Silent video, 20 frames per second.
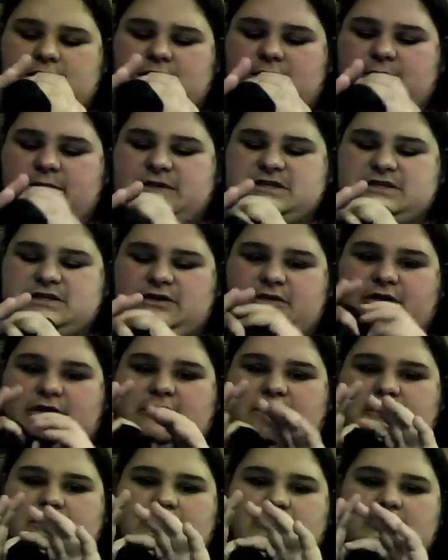Let me show
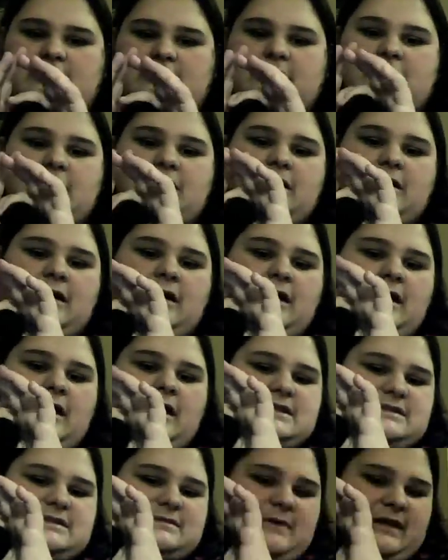y'all.
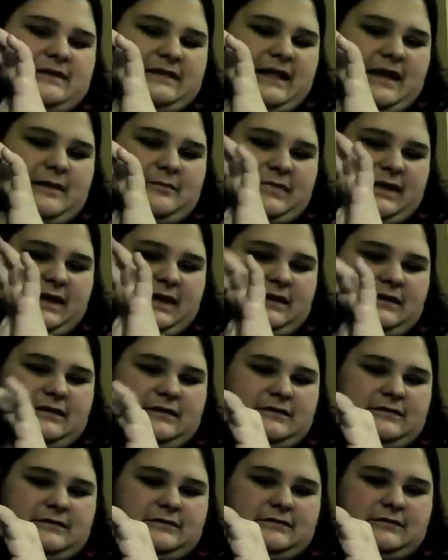It's about that big,
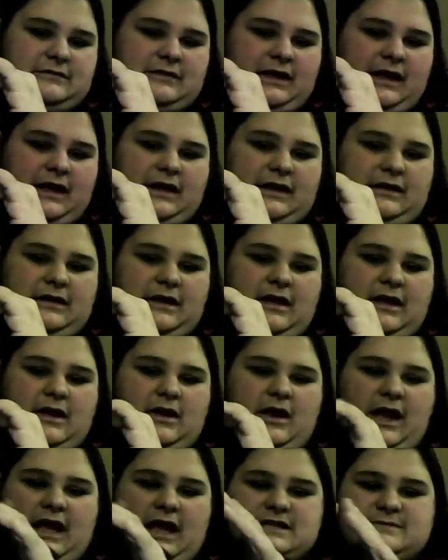okay?
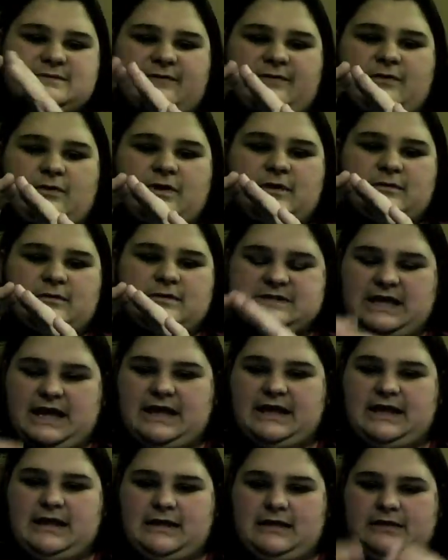As before, it was
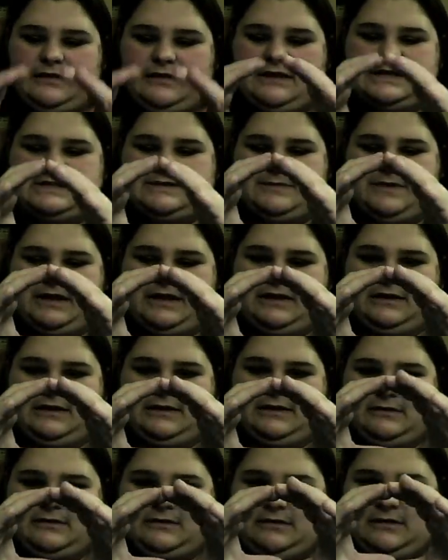like this big
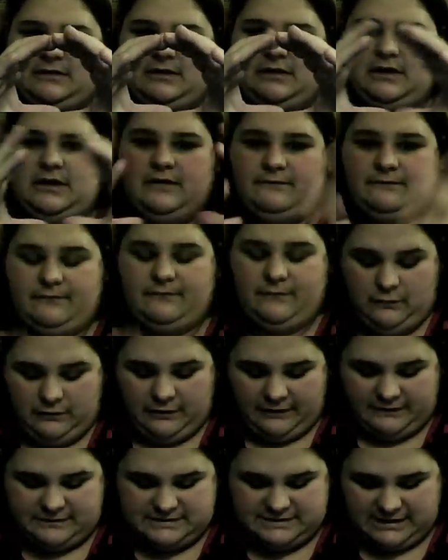and full
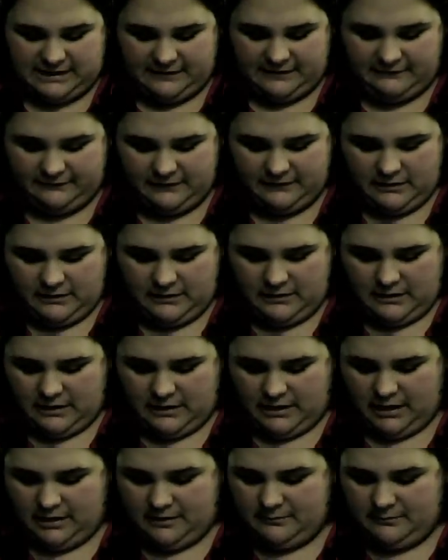of stuff.
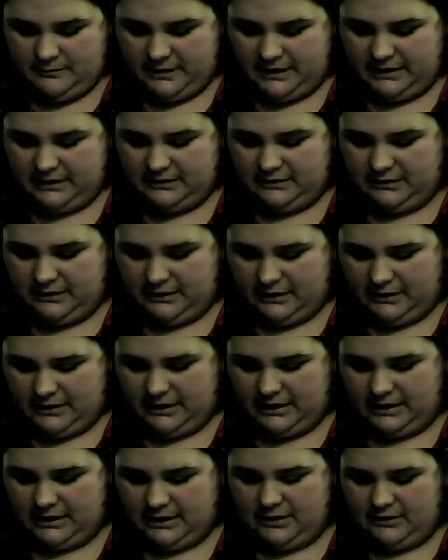But
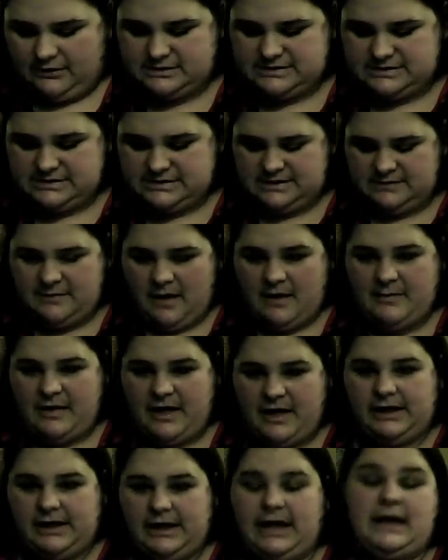it goes into my
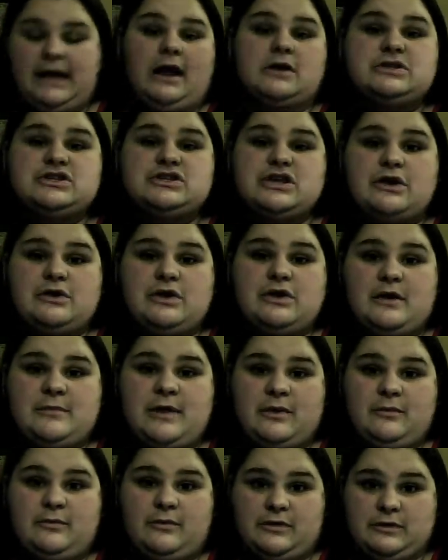belly, and I'll show y'all
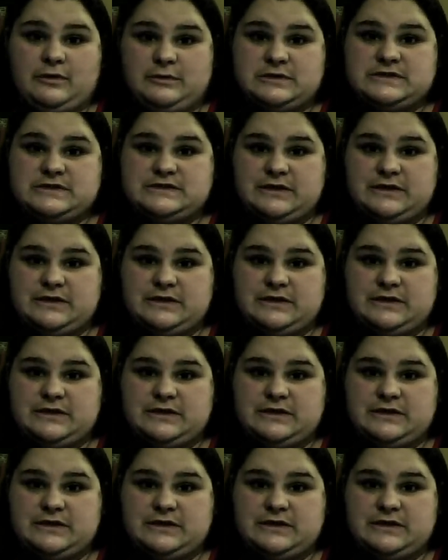my wounds.